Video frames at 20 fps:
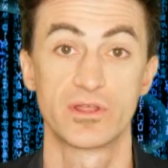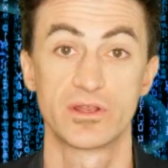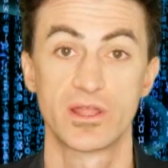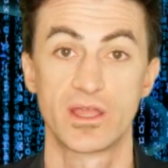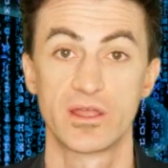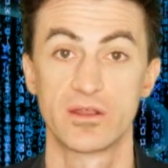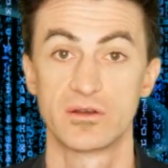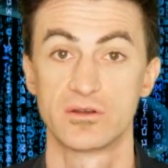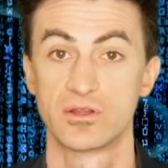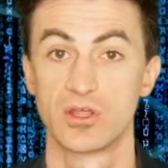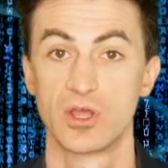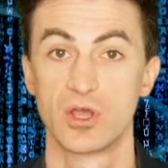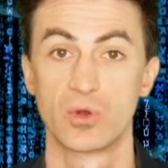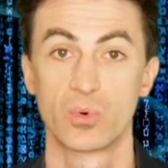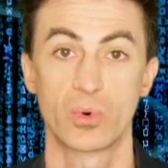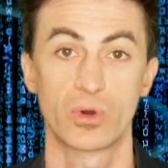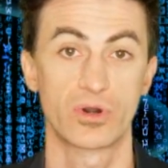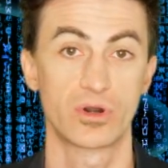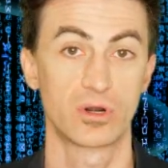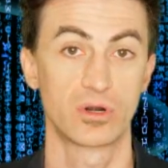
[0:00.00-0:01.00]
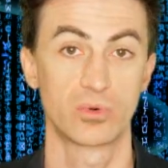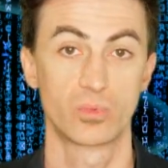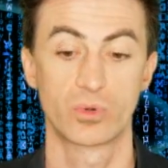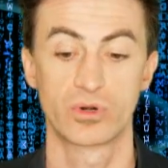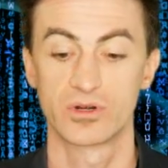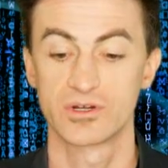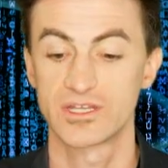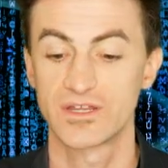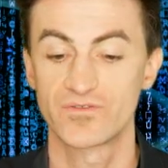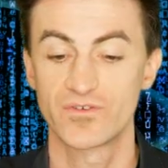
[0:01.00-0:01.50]
And what are
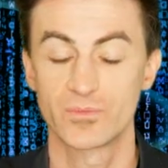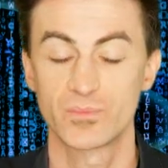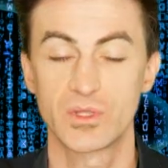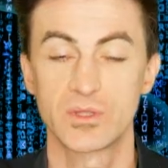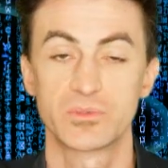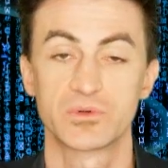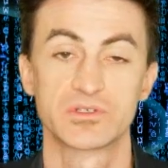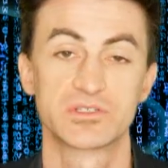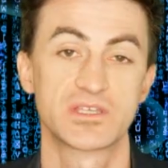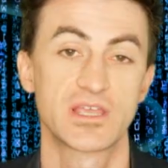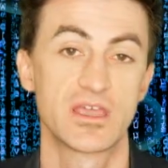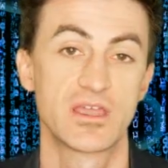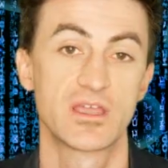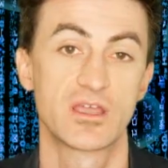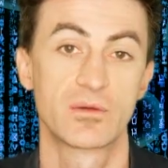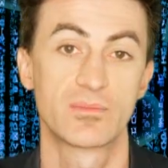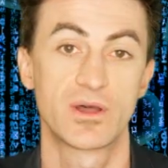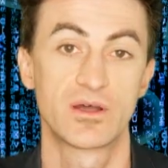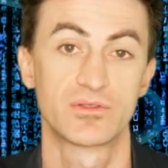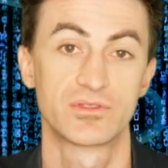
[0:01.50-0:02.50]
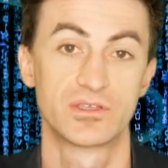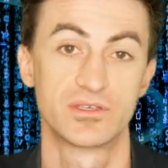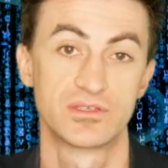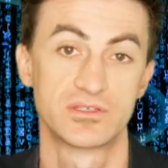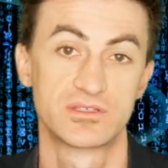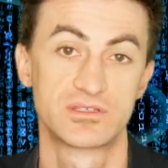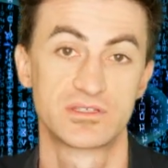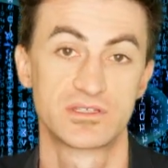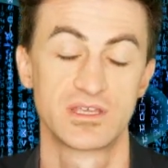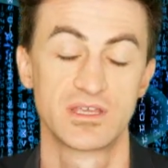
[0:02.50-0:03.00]
different people saying about
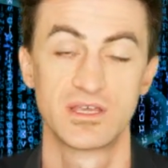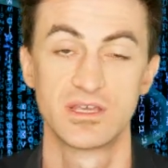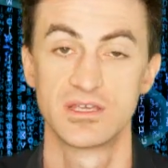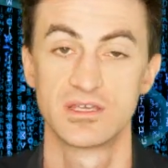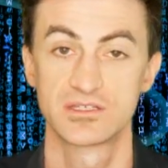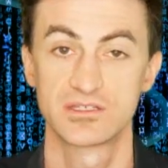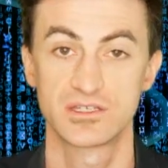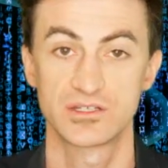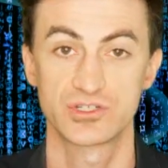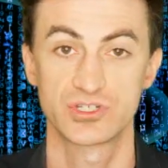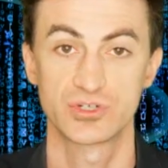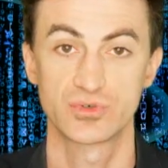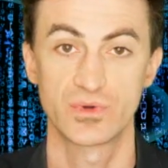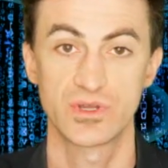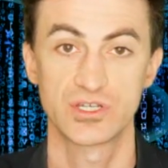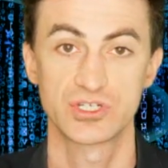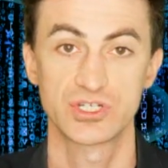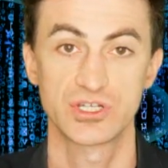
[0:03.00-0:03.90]
this situation?